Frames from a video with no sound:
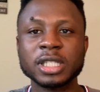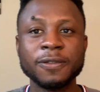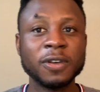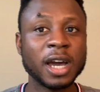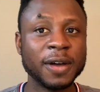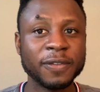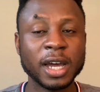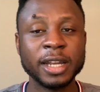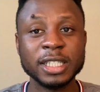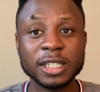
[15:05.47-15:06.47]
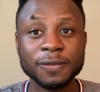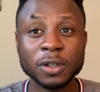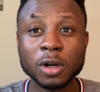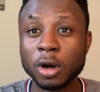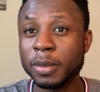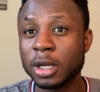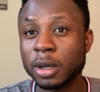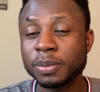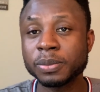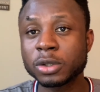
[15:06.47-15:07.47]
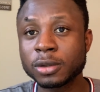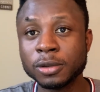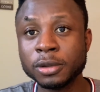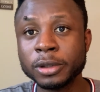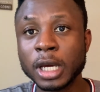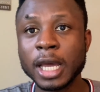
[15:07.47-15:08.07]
If you have an interview coming up soon